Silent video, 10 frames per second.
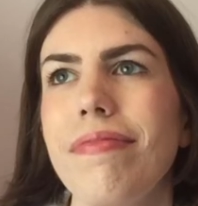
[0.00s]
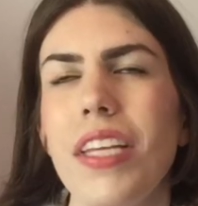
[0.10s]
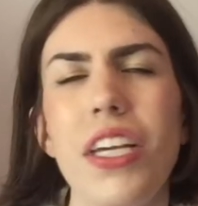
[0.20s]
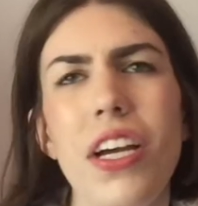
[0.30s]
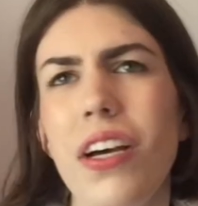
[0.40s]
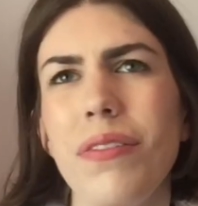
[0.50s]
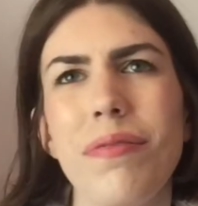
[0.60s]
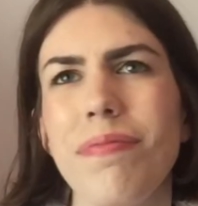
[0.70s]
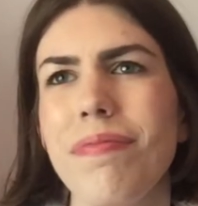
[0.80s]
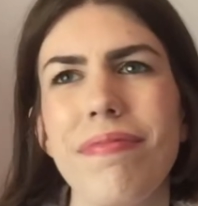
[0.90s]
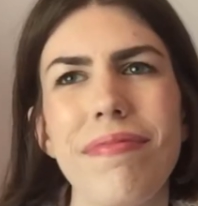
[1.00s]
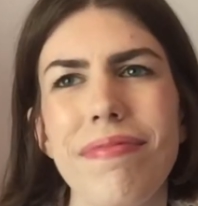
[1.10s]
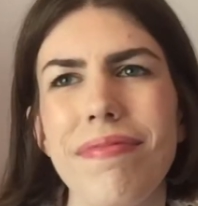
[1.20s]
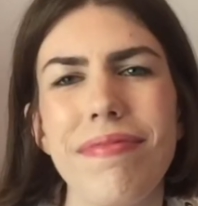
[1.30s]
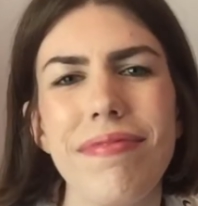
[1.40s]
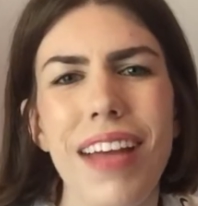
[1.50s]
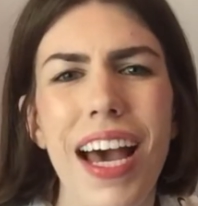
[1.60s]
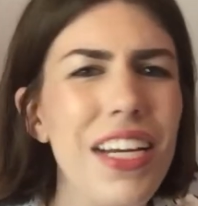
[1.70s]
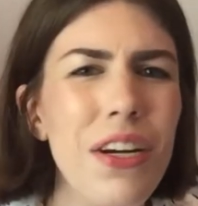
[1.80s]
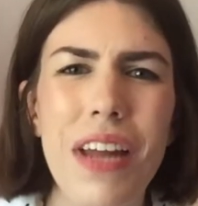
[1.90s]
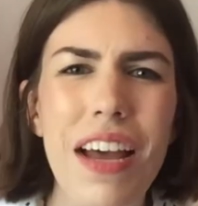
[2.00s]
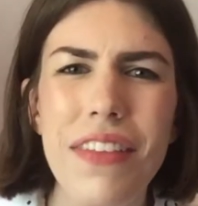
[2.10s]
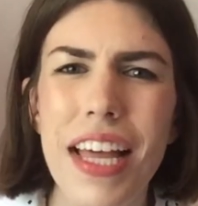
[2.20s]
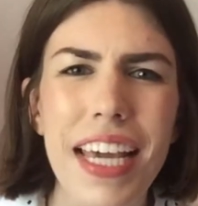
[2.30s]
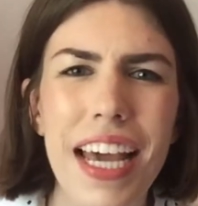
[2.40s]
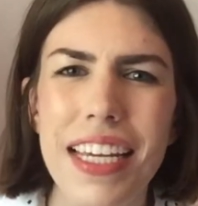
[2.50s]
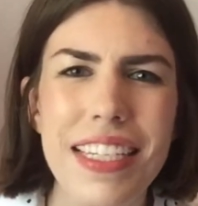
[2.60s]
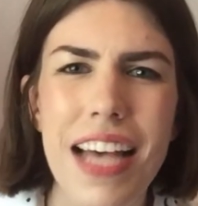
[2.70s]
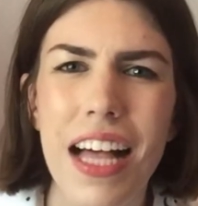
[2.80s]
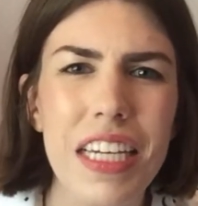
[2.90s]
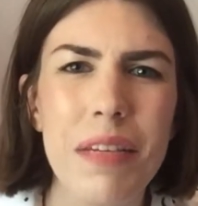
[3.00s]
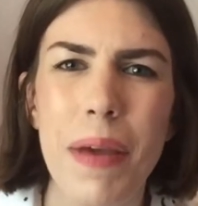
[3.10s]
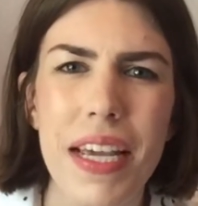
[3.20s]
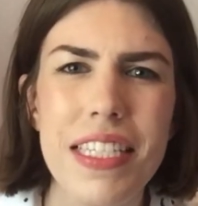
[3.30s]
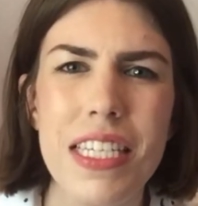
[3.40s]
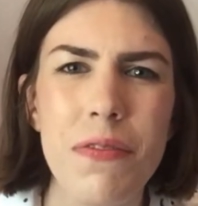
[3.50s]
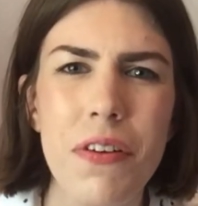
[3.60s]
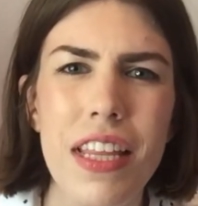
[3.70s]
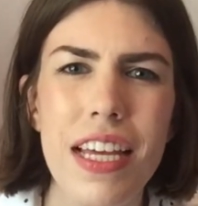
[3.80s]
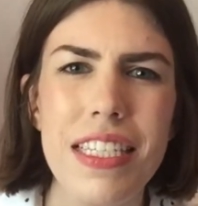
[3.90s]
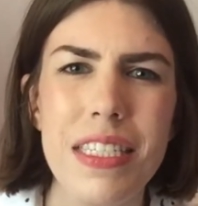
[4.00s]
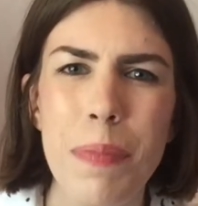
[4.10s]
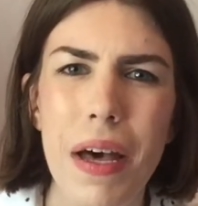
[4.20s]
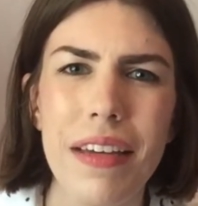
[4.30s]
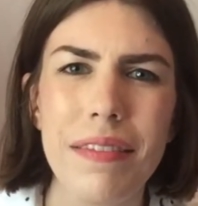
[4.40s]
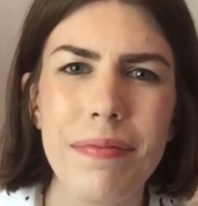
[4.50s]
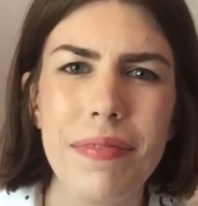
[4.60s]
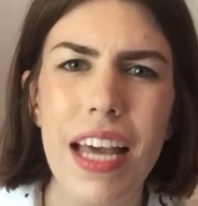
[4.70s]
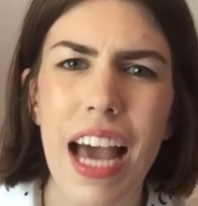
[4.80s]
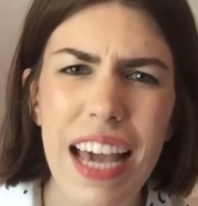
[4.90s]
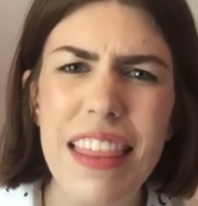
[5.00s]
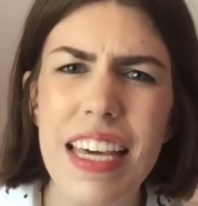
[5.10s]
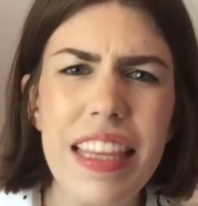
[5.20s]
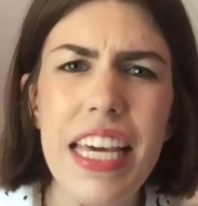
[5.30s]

You know, I don't have like any solid basis for this, but I think